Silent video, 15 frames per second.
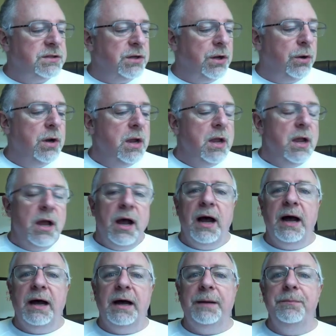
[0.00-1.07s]
So
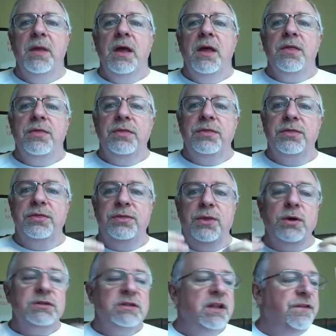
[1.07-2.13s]

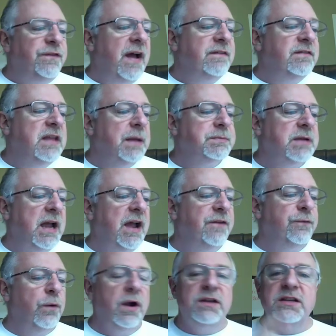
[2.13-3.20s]
those are the 5 tips I
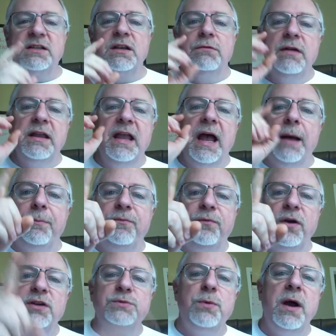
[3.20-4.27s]
have for you. Just to recap,
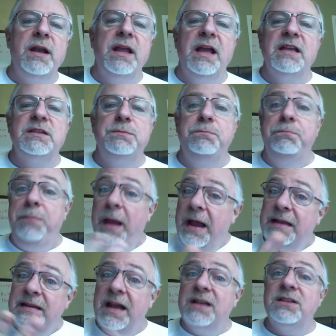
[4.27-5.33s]
first one is
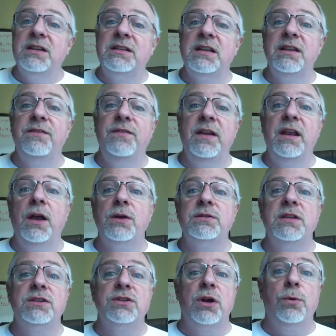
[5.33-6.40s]
pay attention to the
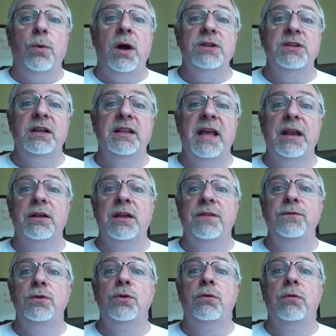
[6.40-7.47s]
videos that you're watching. That'll
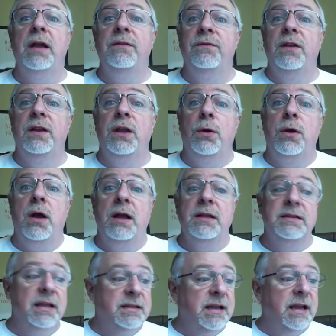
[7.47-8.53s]
give you great video
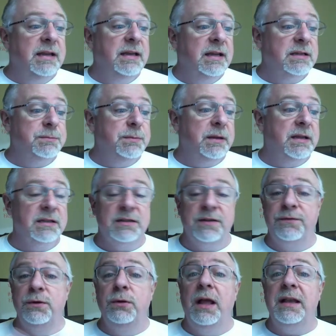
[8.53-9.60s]
content ideas, because
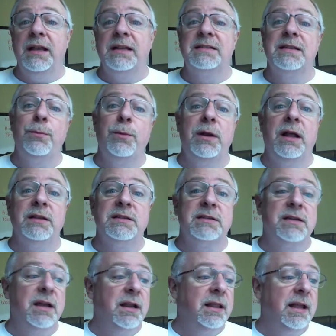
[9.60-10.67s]
if you like it, someone else
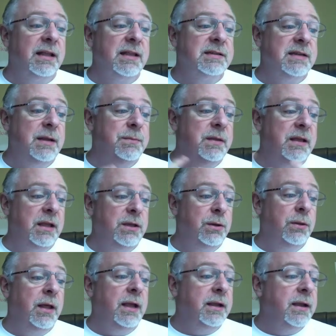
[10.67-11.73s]
is going to like the same thing that
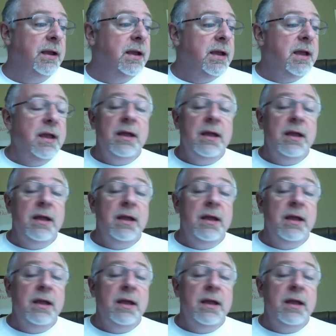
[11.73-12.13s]
you like.